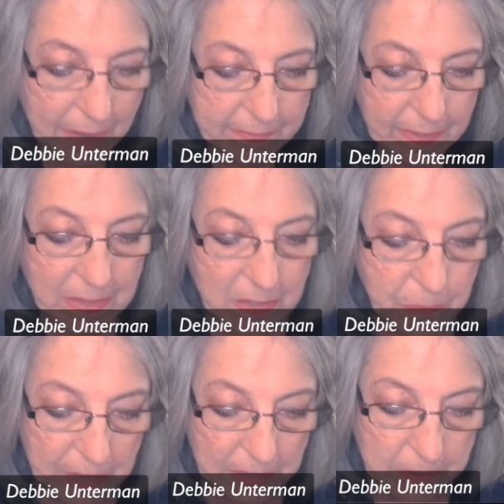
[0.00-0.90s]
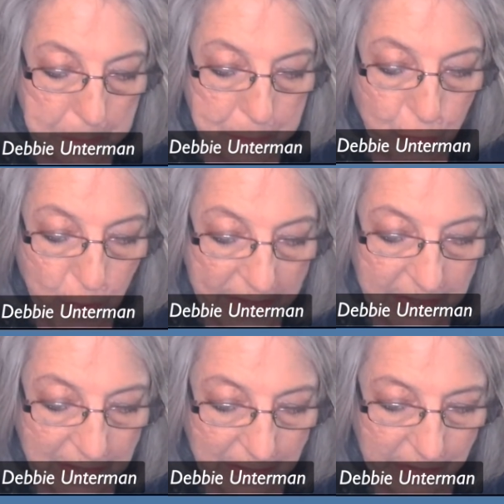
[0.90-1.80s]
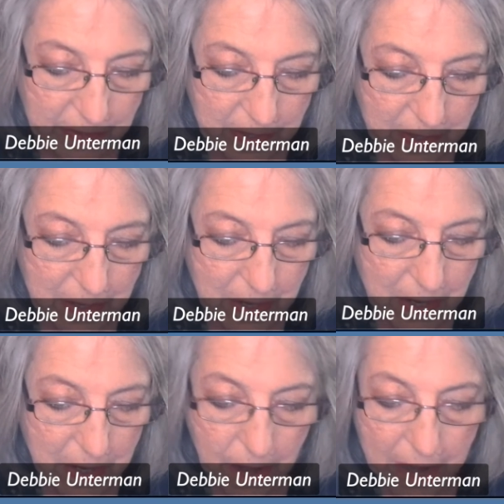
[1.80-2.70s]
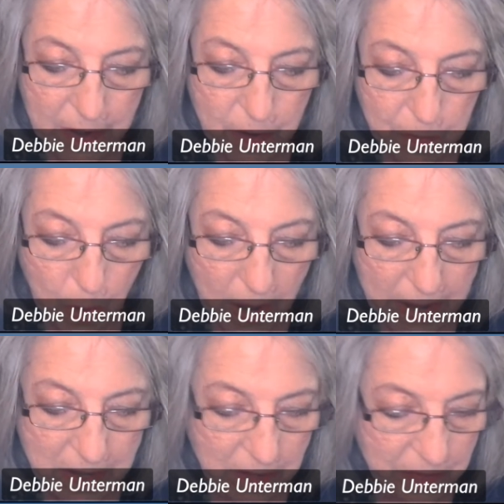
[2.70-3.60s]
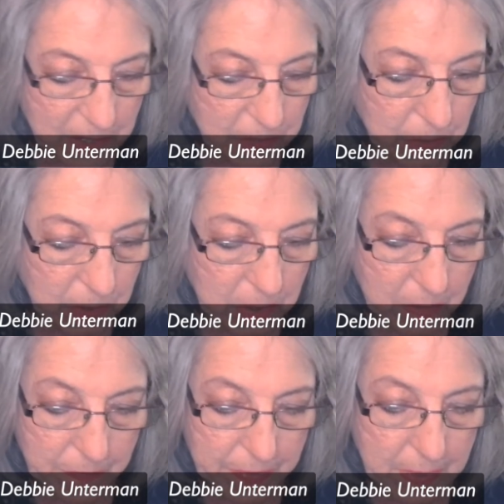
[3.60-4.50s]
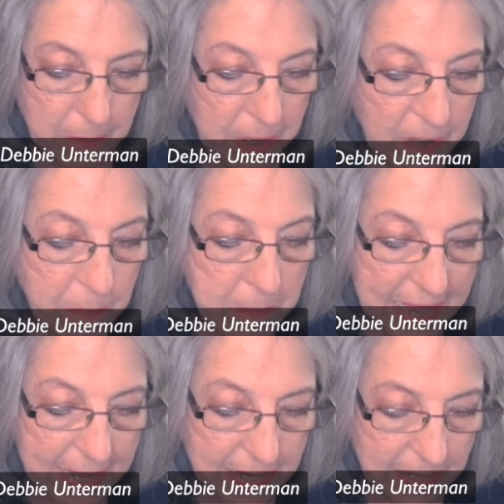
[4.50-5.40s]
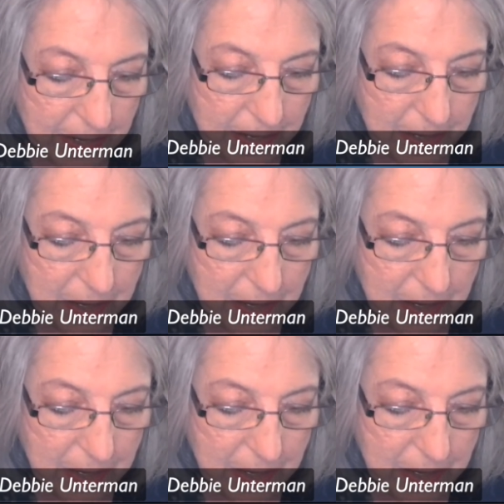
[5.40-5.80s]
I suddenly felt a presence, not of one individual, but of many.